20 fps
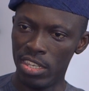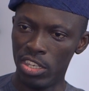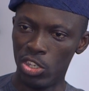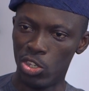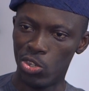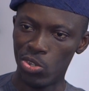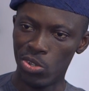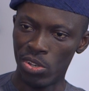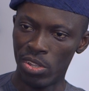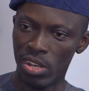
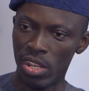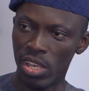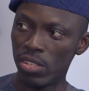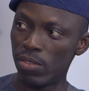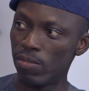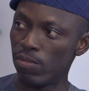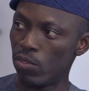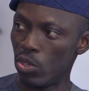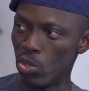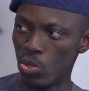each
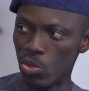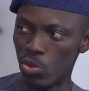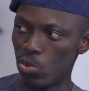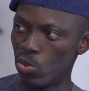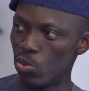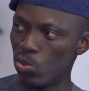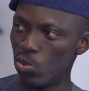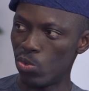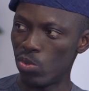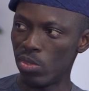other's
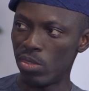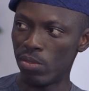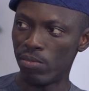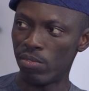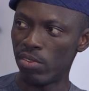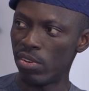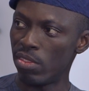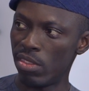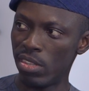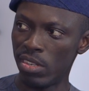view to
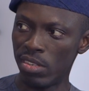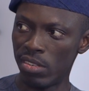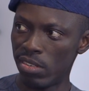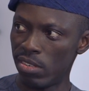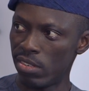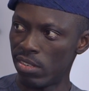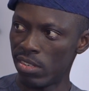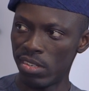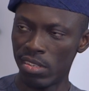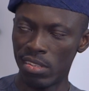different
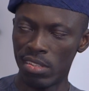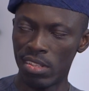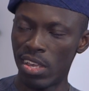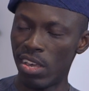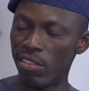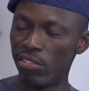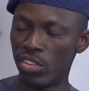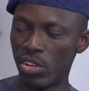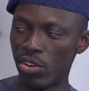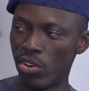things in
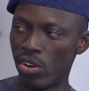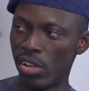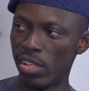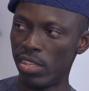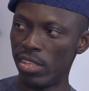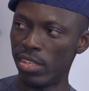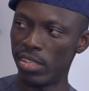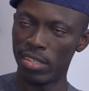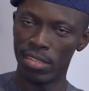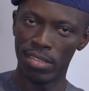life
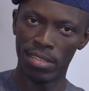generally.